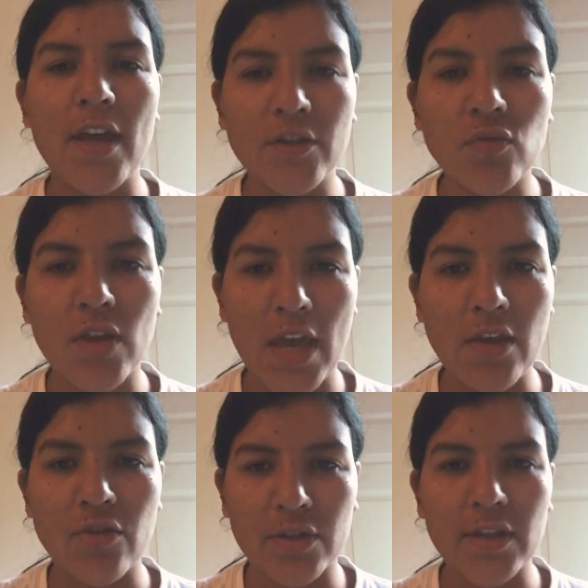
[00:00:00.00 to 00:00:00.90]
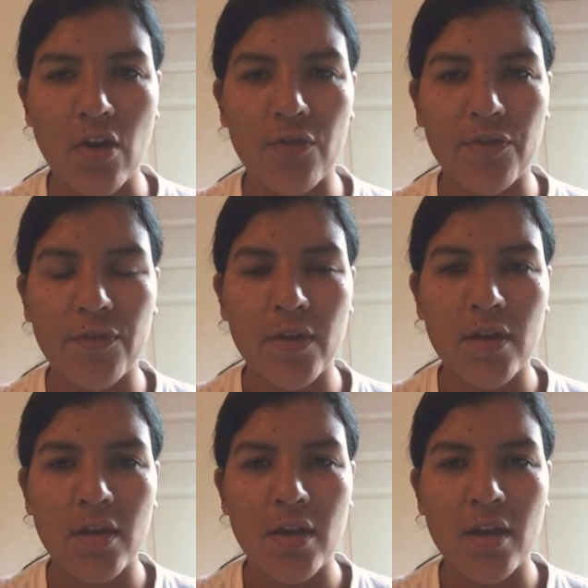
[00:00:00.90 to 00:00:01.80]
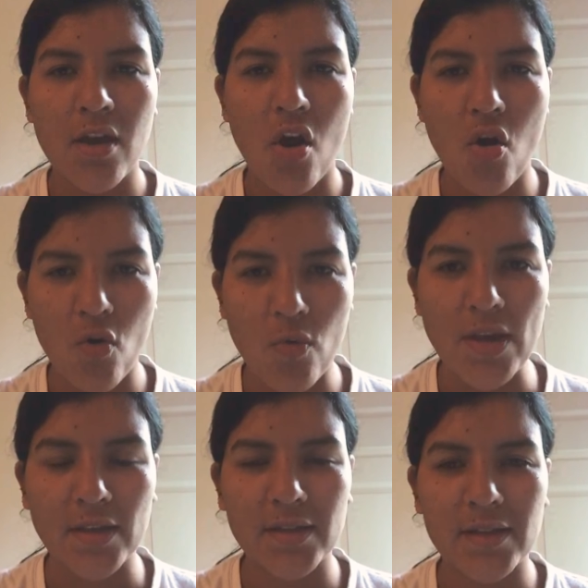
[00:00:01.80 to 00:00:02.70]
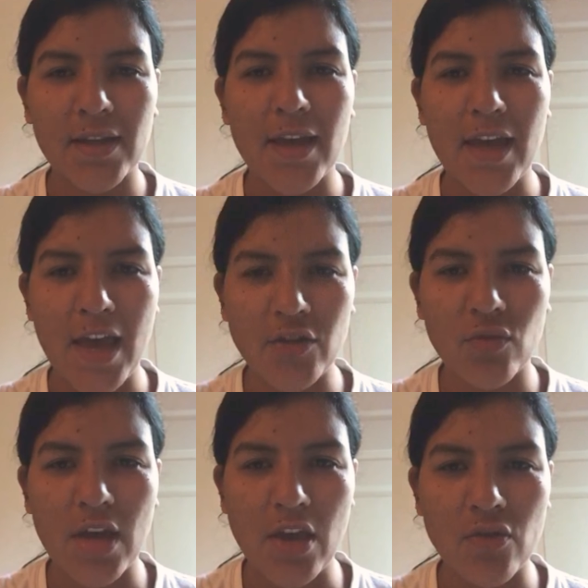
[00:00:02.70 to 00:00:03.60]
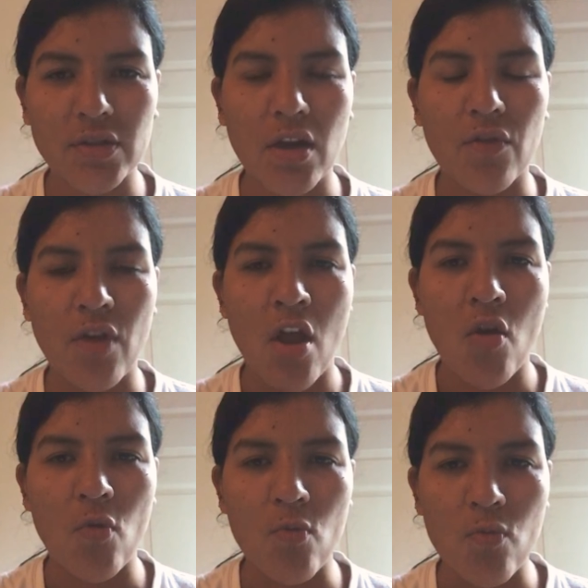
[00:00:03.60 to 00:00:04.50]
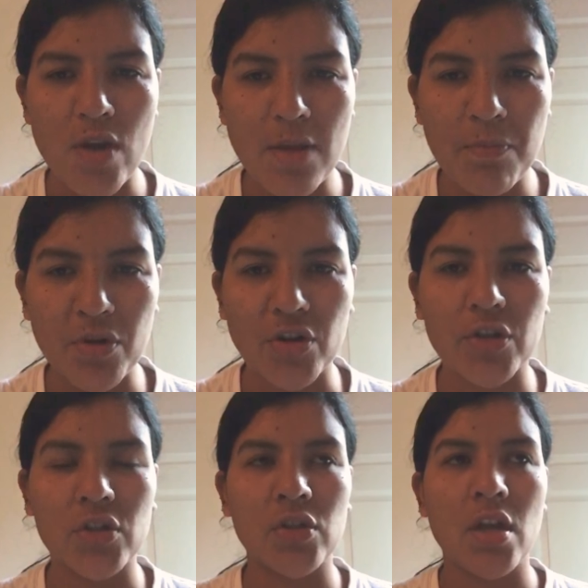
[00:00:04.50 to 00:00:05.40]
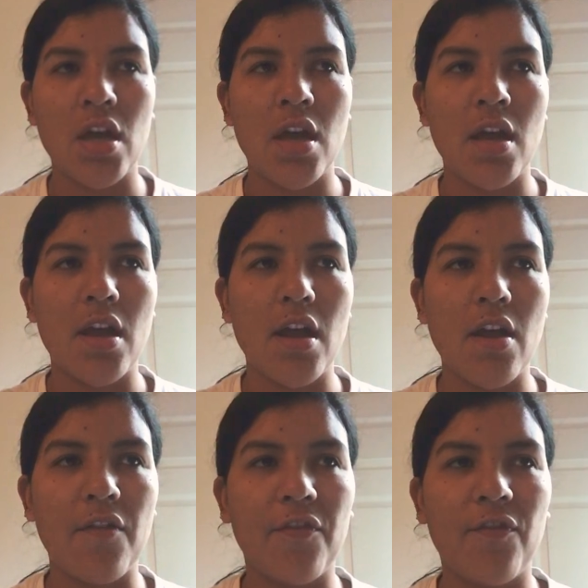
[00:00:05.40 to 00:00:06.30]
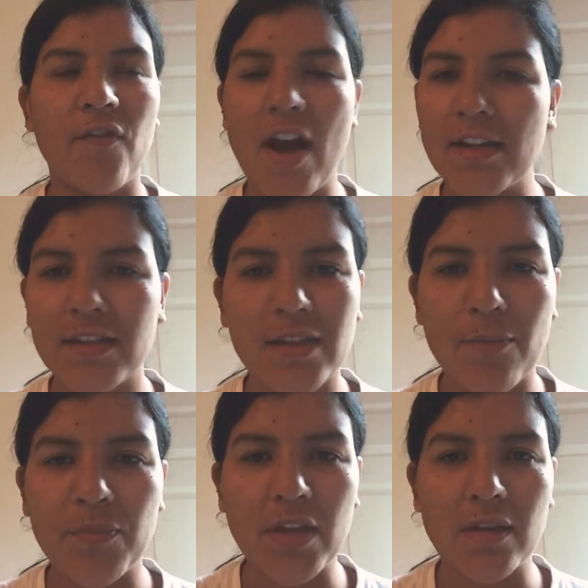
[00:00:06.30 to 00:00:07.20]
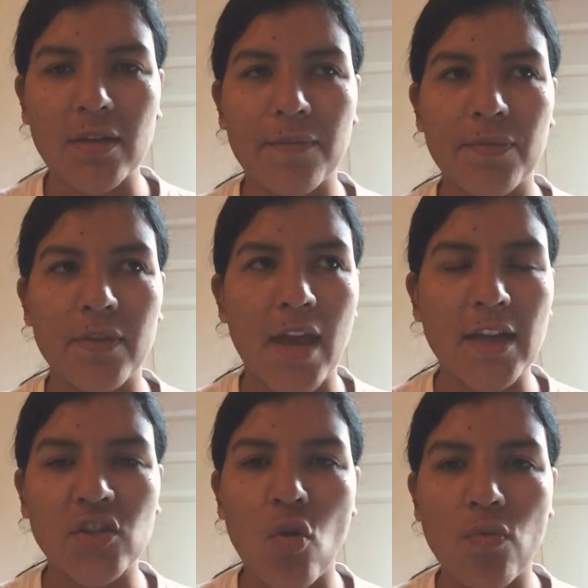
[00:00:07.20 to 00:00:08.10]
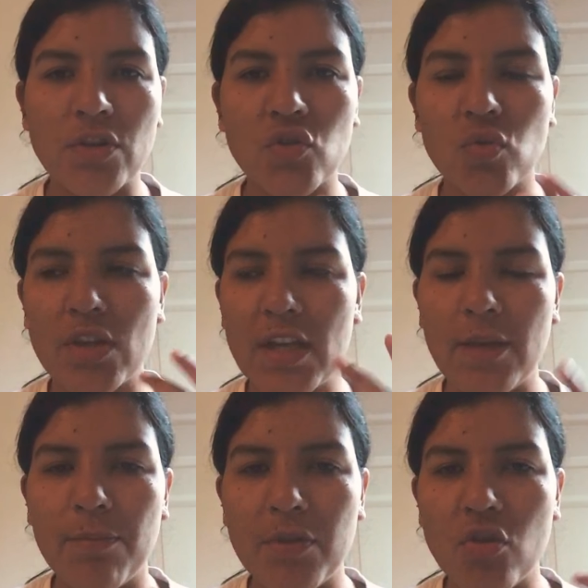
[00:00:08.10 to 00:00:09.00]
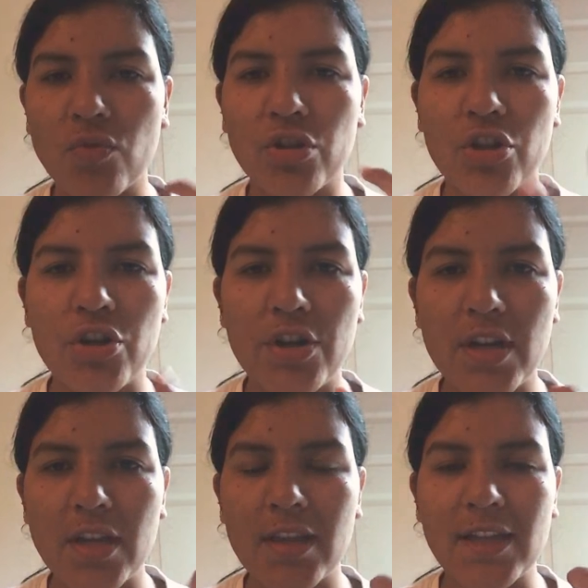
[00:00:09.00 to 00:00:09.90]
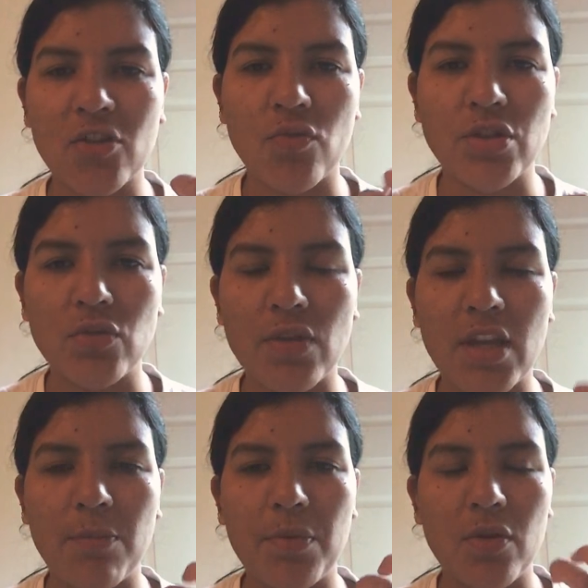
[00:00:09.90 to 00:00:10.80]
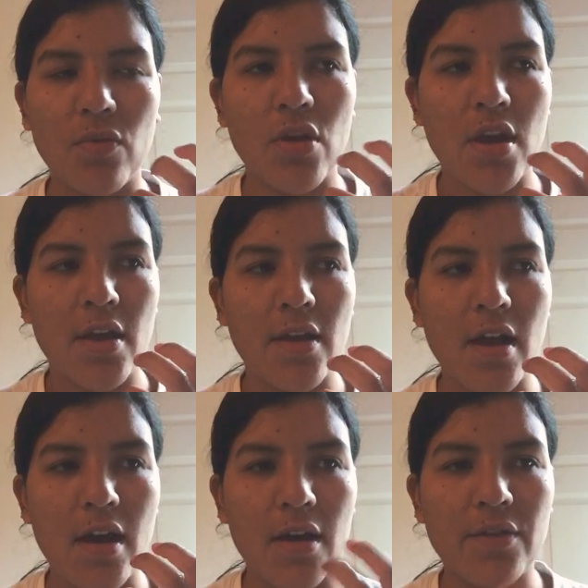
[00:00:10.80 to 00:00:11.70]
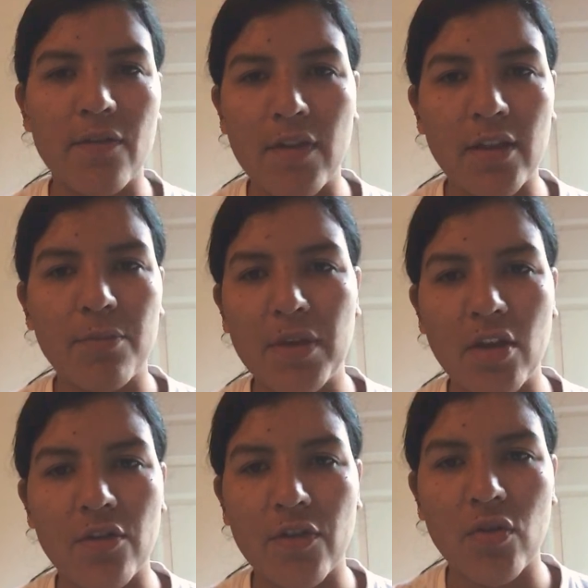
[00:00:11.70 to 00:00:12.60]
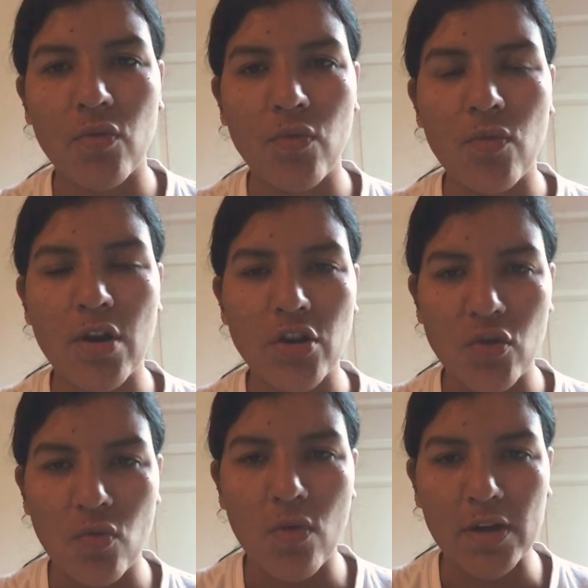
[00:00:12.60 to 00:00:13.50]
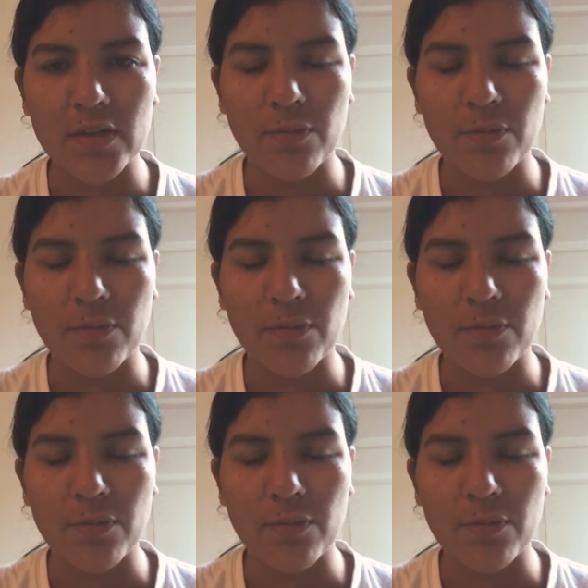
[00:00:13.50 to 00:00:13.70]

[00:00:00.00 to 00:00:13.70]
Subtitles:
educate yourself. Always educate yourself. Read books, find something that is going to keep you learning, that's going to keep you developing of who you are